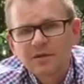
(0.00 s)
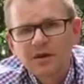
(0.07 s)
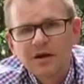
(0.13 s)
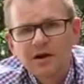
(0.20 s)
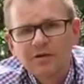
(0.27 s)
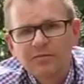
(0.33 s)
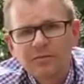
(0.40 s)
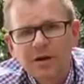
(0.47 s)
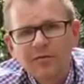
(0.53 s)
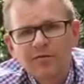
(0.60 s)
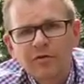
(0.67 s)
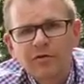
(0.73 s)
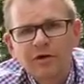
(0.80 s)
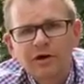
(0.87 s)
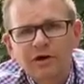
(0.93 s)
of
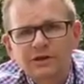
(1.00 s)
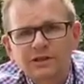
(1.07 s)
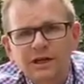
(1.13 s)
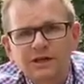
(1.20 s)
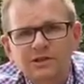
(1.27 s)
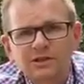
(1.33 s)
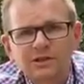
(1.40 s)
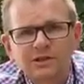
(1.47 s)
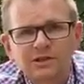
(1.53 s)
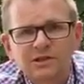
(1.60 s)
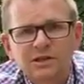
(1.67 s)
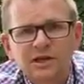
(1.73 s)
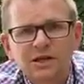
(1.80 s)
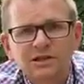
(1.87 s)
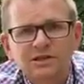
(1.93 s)
both
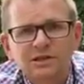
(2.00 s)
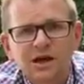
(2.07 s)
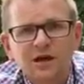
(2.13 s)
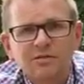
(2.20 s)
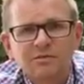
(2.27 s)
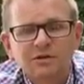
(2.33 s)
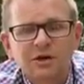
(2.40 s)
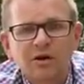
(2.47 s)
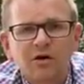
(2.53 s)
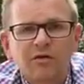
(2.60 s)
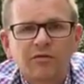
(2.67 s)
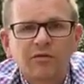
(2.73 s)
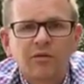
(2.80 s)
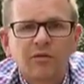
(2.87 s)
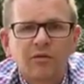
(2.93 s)
organisations in terms
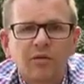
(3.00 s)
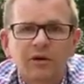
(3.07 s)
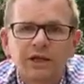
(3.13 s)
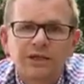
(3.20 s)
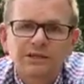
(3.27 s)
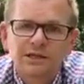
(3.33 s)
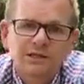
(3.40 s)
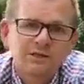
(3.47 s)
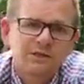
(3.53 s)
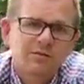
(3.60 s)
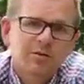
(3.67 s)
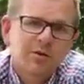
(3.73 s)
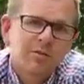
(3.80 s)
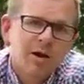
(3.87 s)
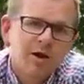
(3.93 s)
of what it did to
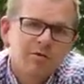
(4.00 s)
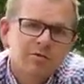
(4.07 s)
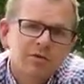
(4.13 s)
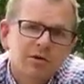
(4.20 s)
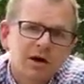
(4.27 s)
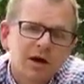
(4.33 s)
promote